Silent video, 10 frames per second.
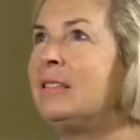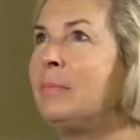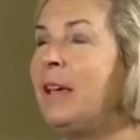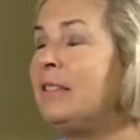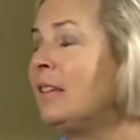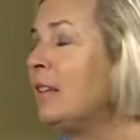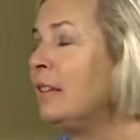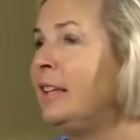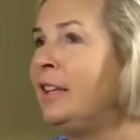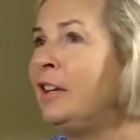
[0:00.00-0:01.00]
is
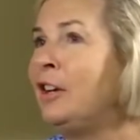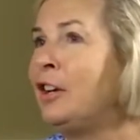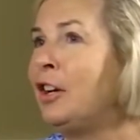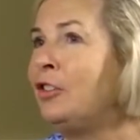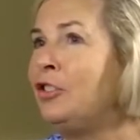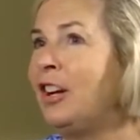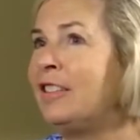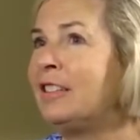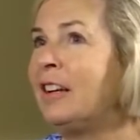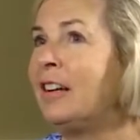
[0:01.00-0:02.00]
basically just